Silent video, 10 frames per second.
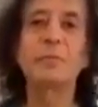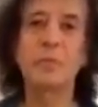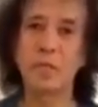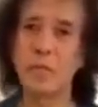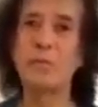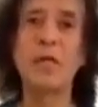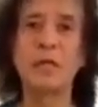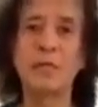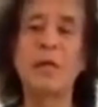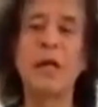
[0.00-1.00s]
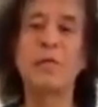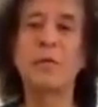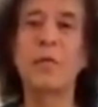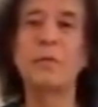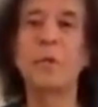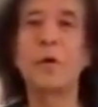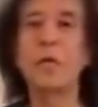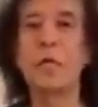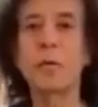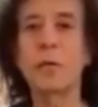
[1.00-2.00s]
keep that in mind when I'm
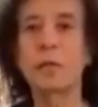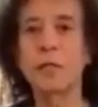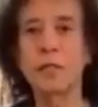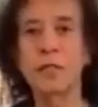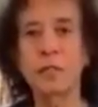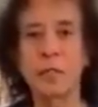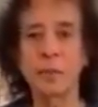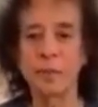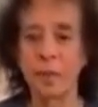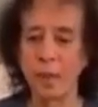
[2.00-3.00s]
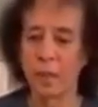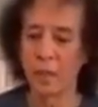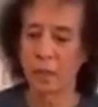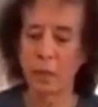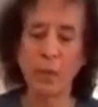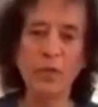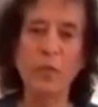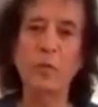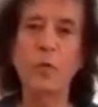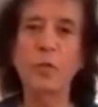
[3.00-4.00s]
talking about this. So the
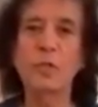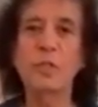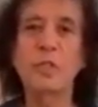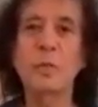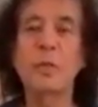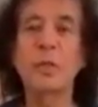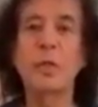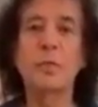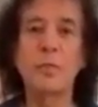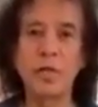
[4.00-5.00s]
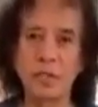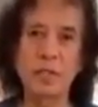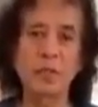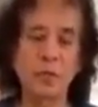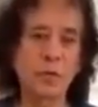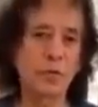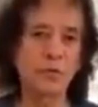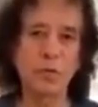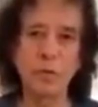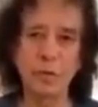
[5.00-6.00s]
question was the basic strokes
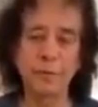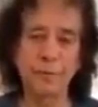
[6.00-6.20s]
of the